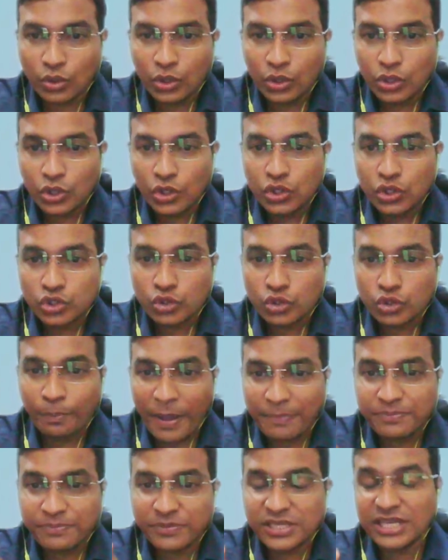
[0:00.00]
So
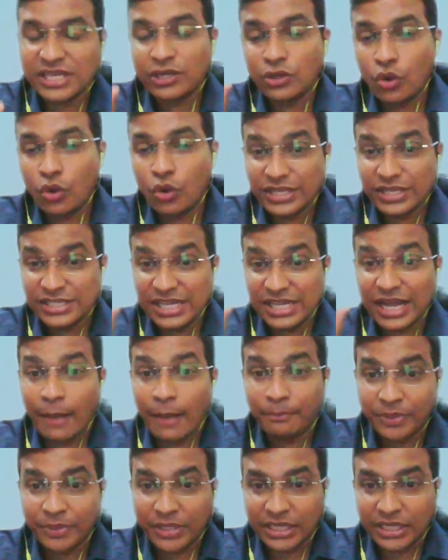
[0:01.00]
PepsiCo is a
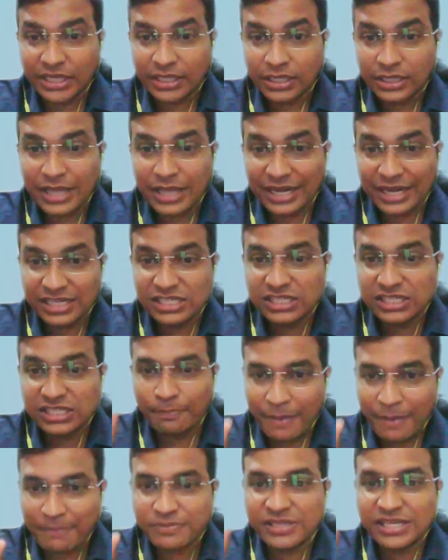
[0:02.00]
company, that is the
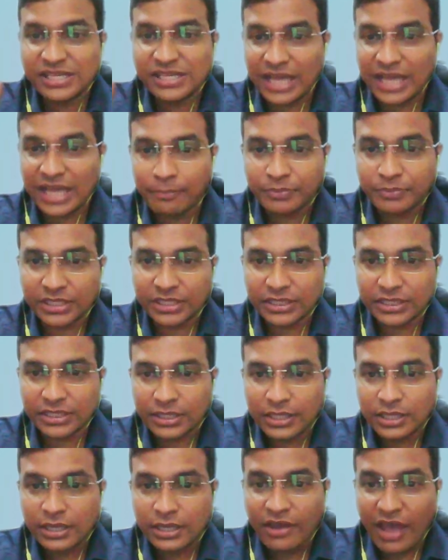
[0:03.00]
Pepsi company.
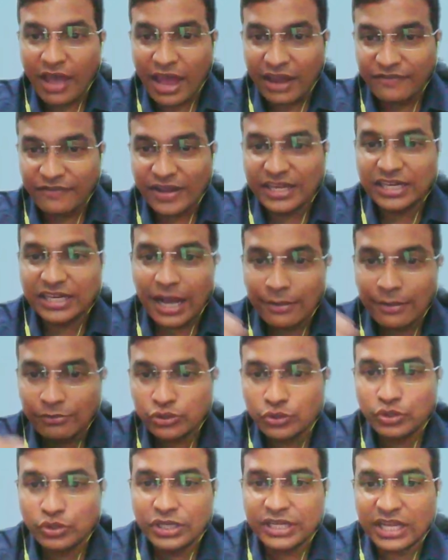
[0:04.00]
And when it comes to
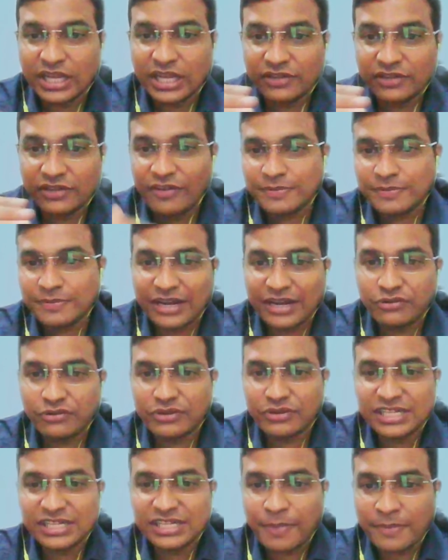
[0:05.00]
the India, the website reads
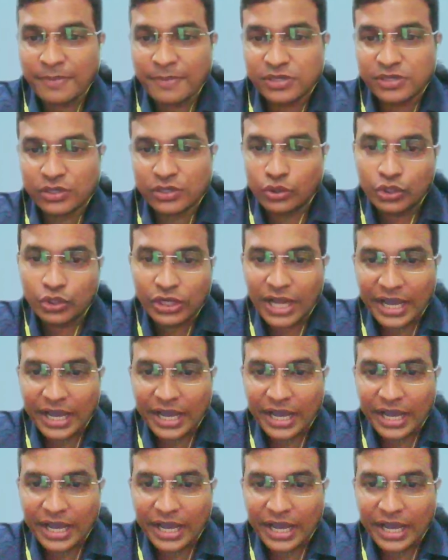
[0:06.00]
as pepsico.in.